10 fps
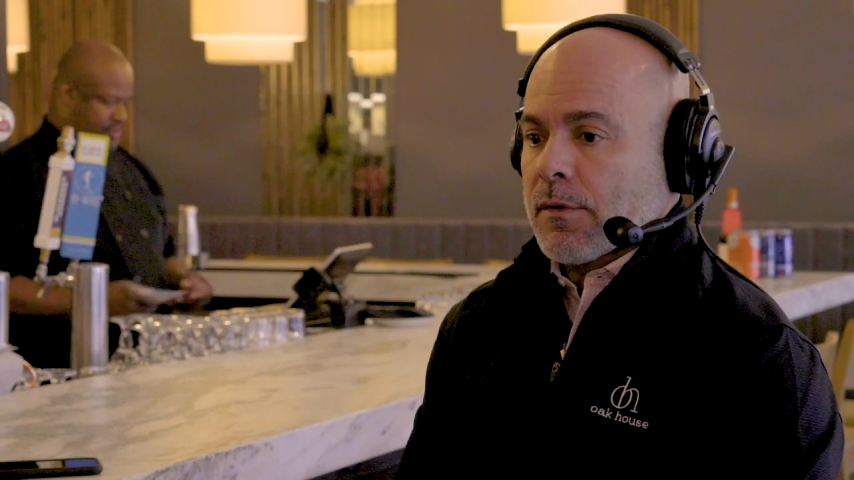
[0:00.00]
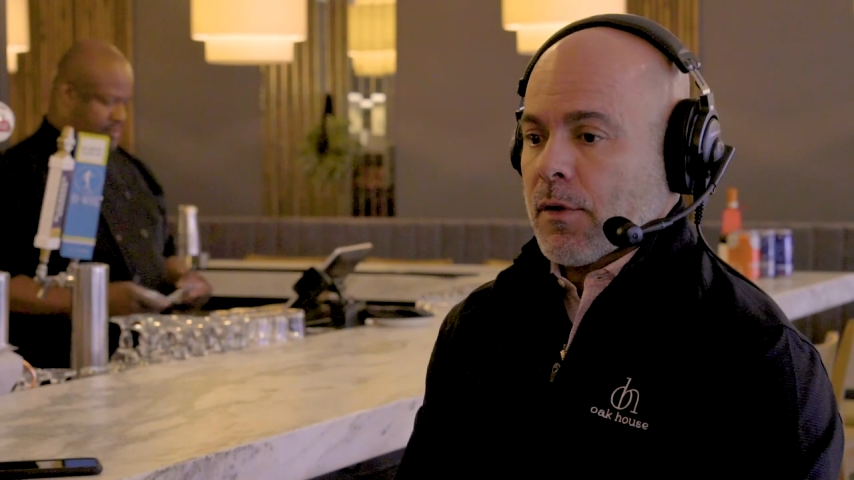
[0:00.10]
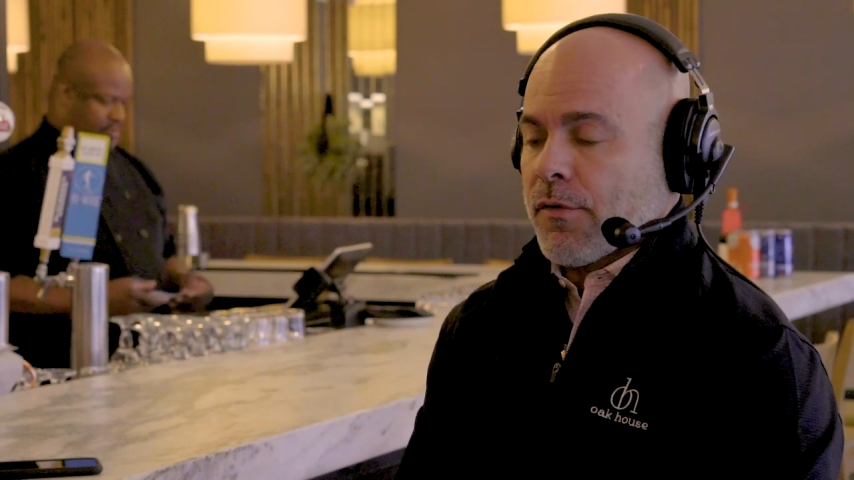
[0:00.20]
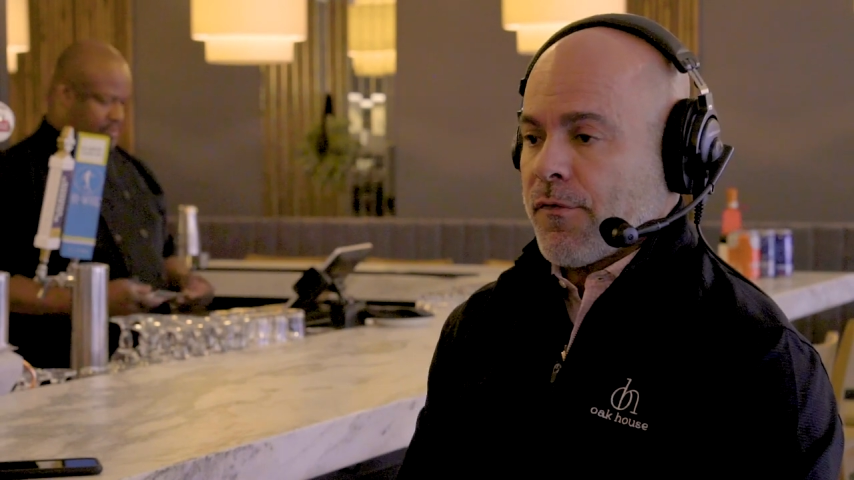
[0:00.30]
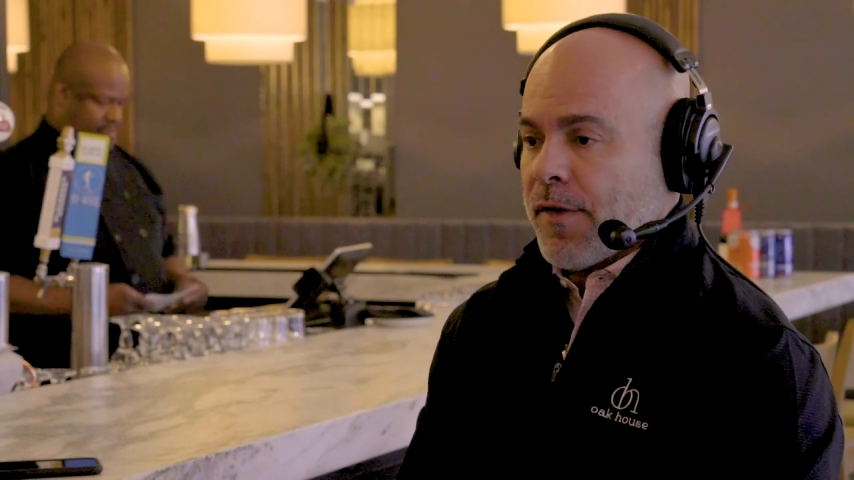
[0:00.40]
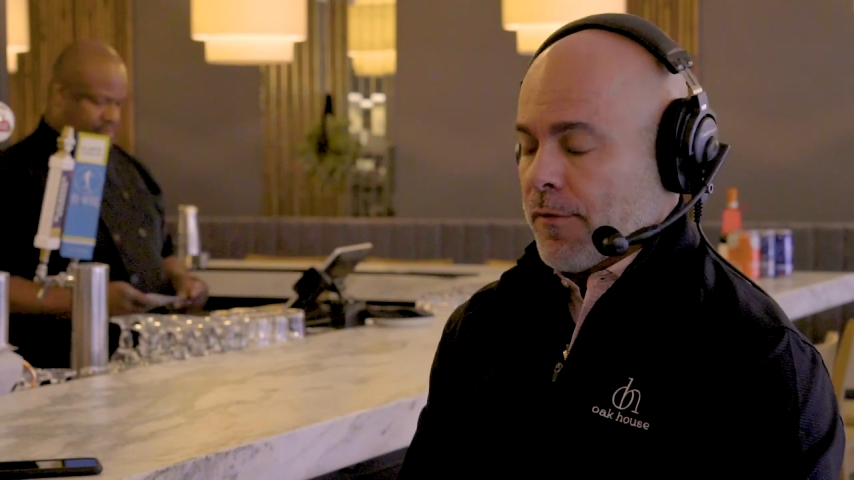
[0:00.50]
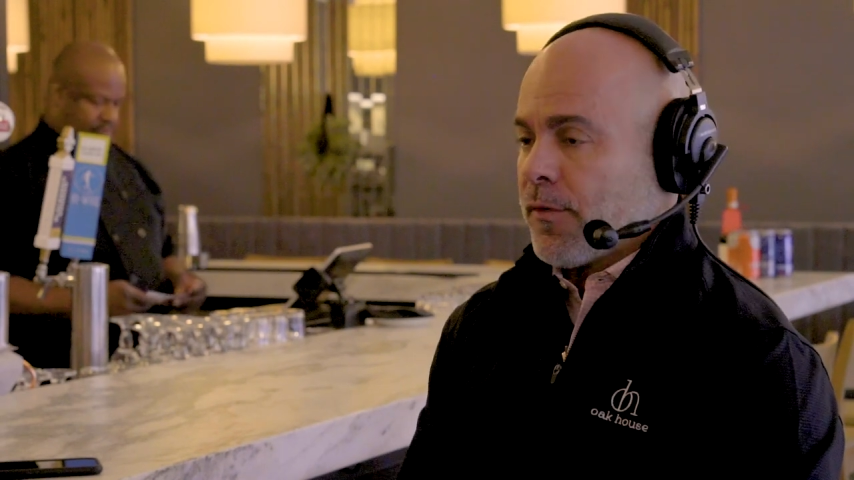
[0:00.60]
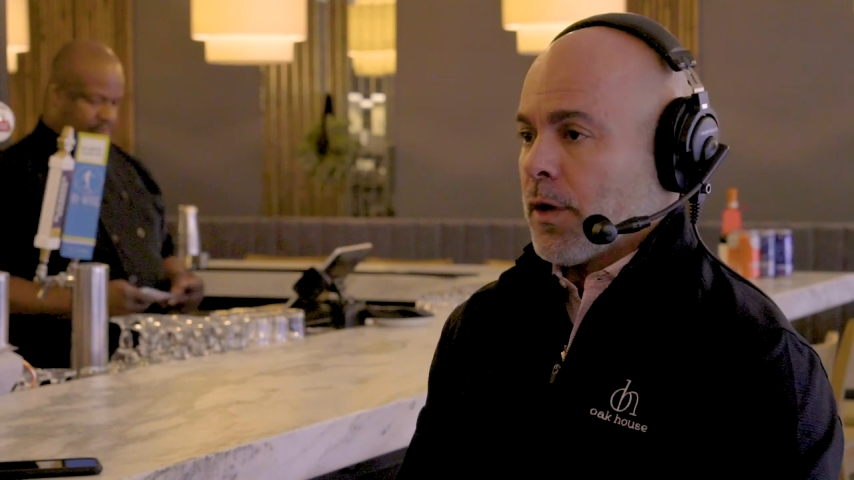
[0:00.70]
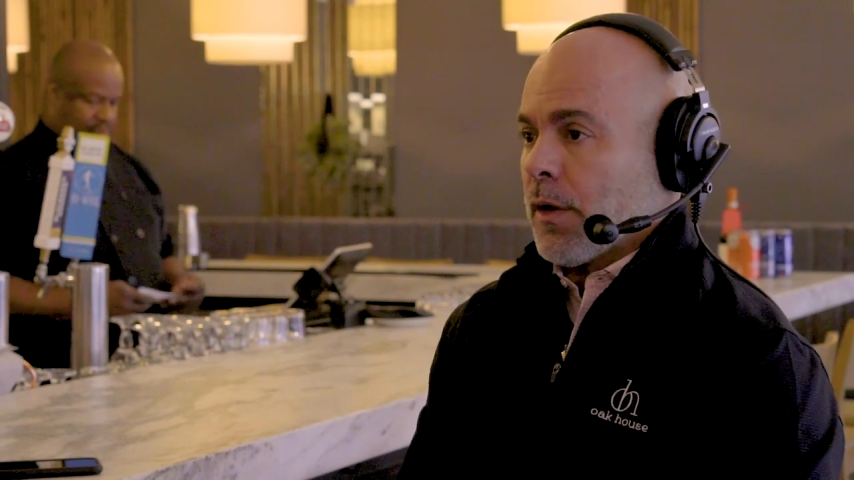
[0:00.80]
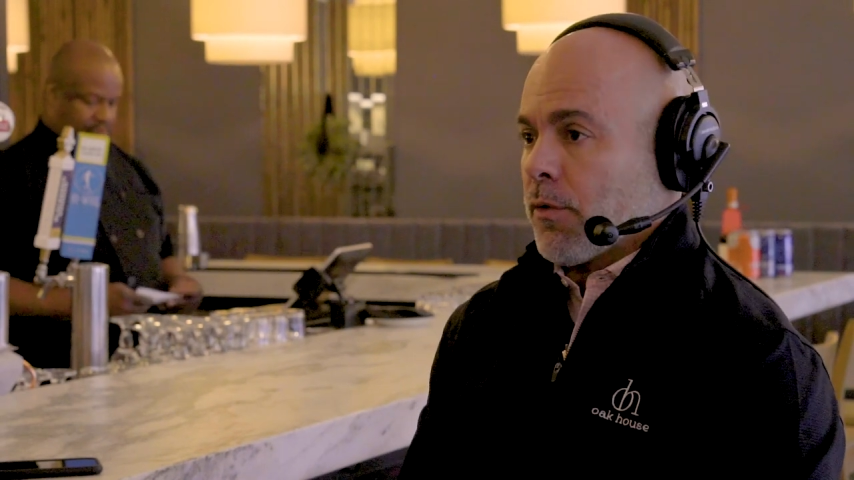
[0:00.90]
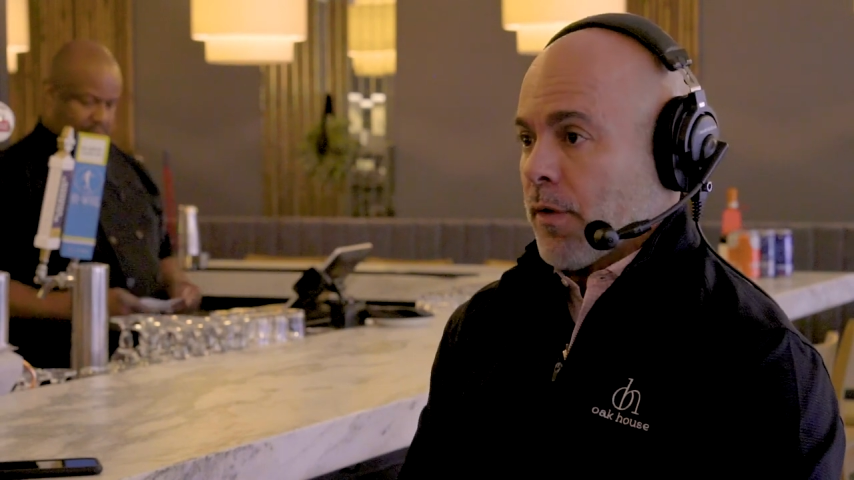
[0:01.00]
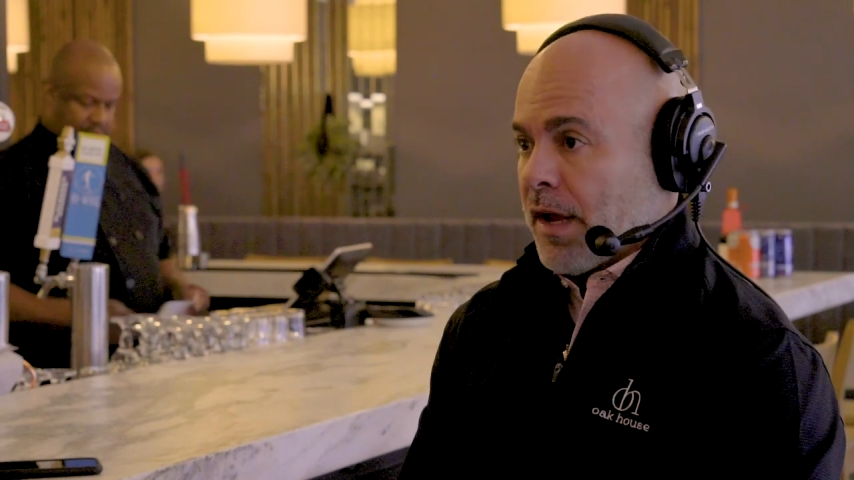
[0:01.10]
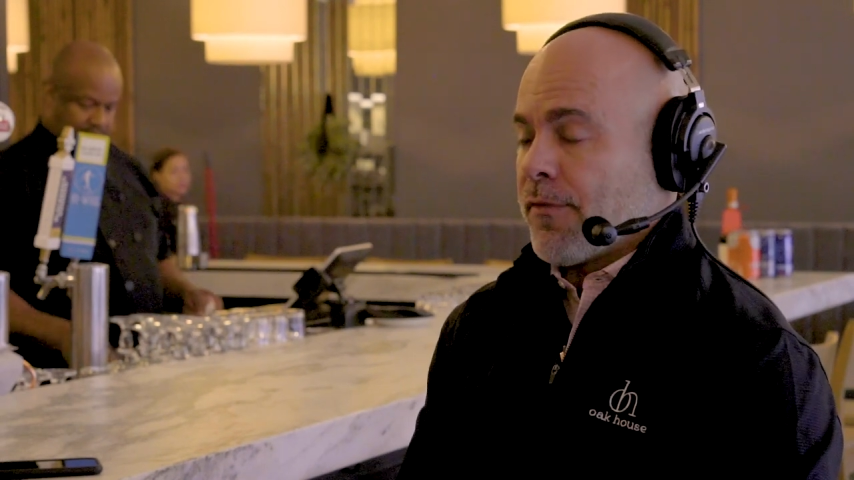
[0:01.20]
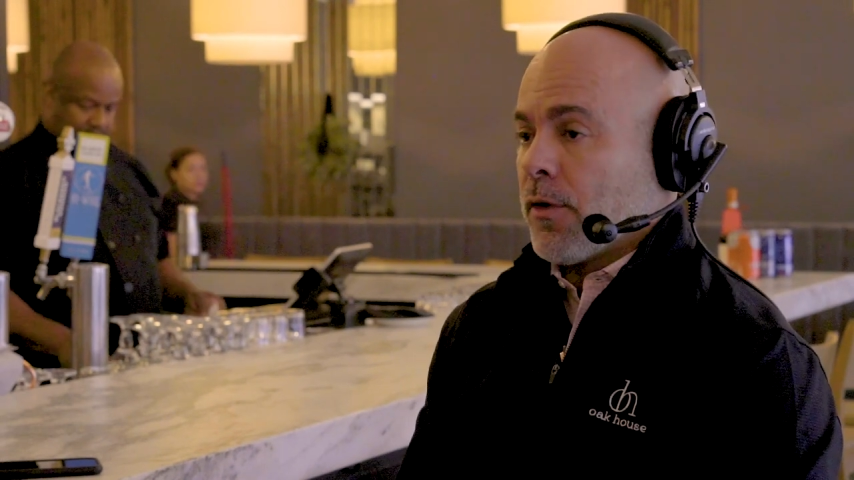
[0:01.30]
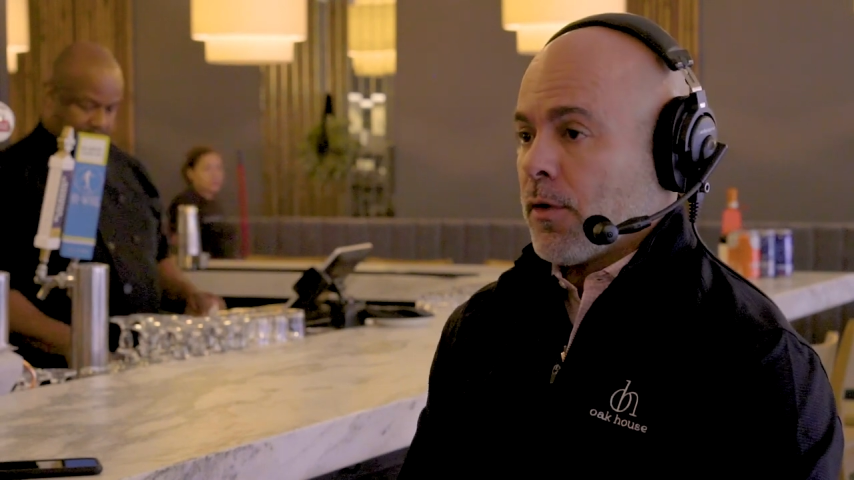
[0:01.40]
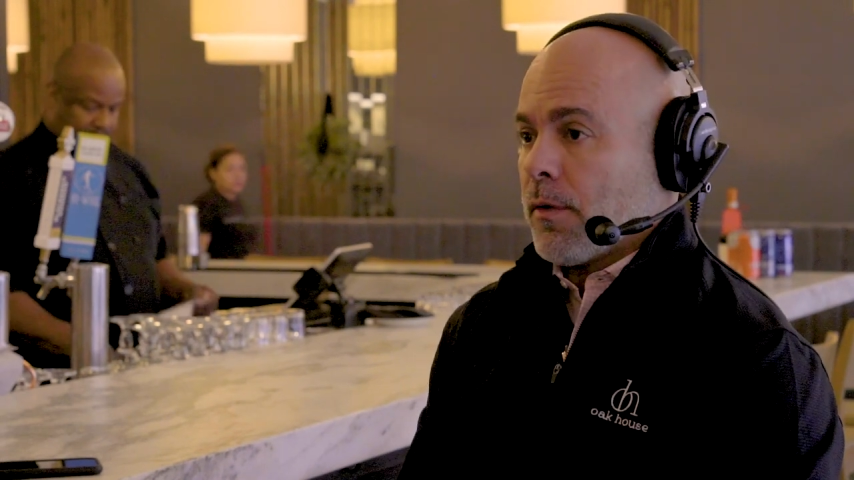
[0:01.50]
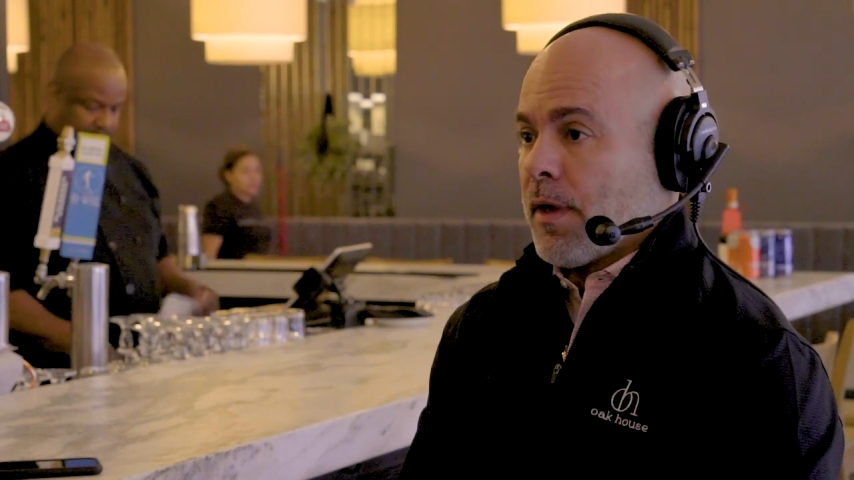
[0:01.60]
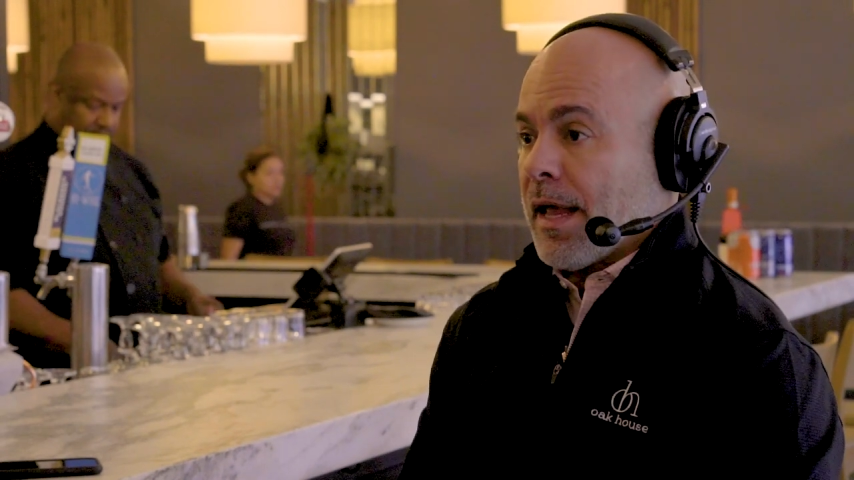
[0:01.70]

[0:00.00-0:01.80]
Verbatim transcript: so I was fearful and I was grateful